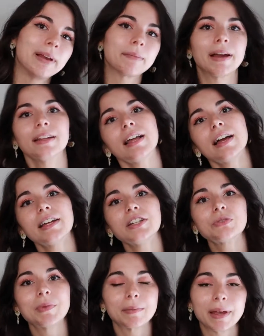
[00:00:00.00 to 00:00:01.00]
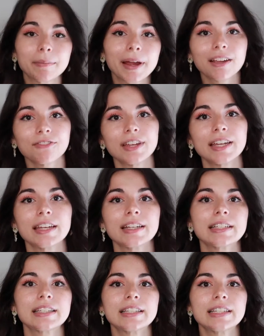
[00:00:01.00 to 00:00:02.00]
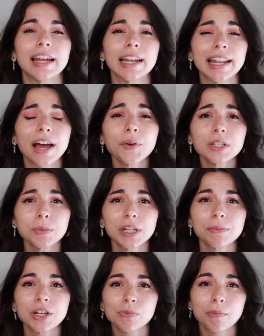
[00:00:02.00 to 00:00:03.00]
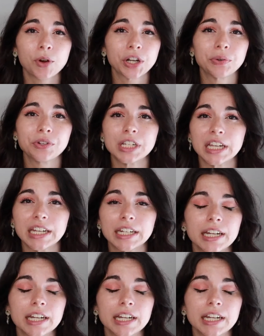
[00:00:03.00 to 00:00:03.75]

make my lunch, make my breakfast, and that was pretty much my morning routine.